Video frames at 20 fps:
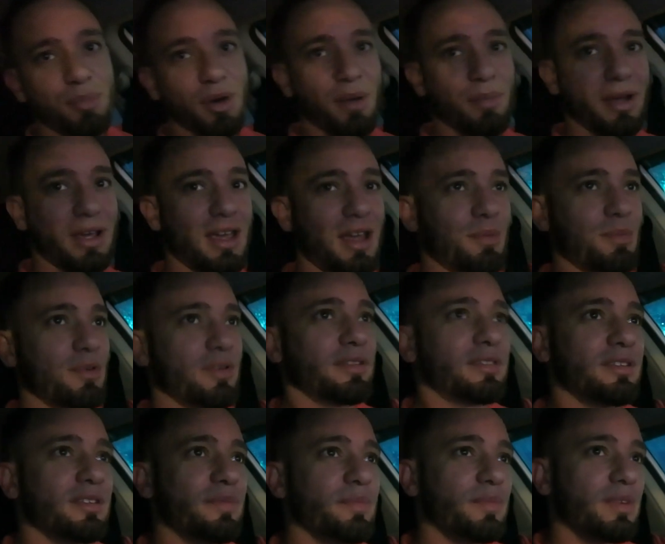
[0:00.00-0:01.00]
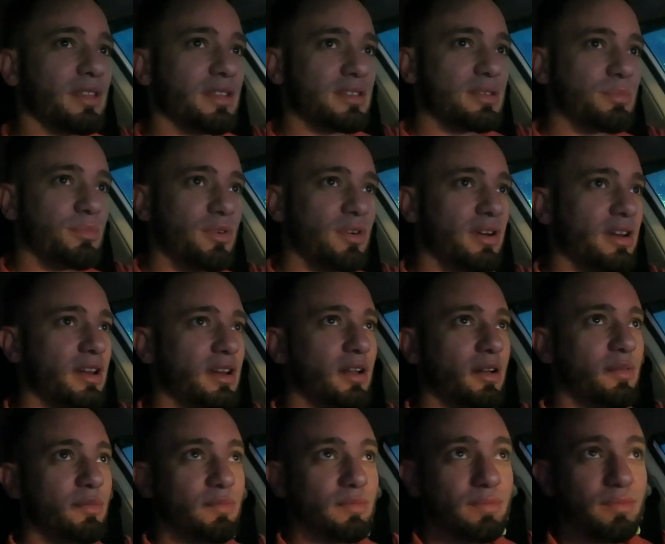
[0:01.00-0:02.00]
Brought my camera with me this morning.
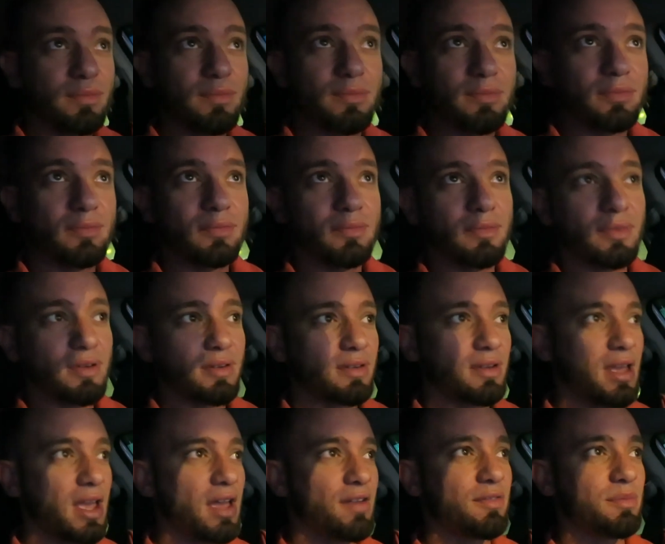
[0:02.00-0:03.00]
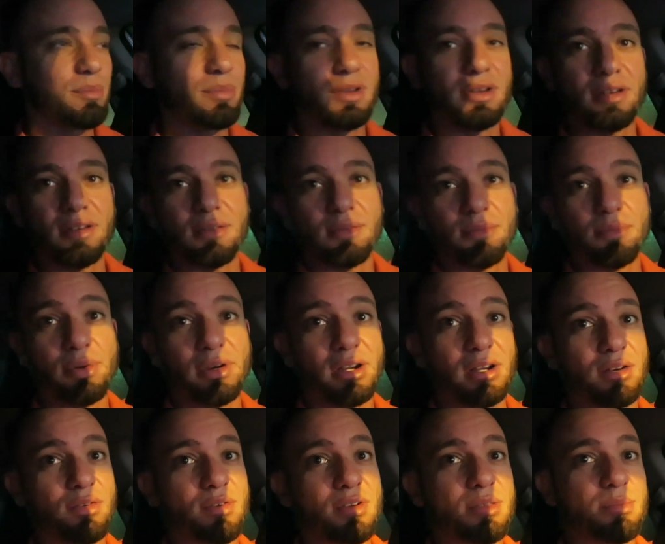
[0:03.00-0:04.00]
Um, haven't been
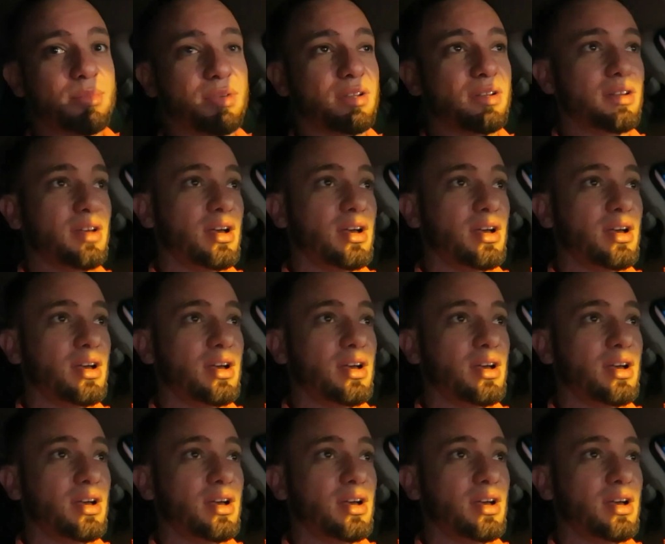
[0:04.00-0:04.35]
bringing it with me a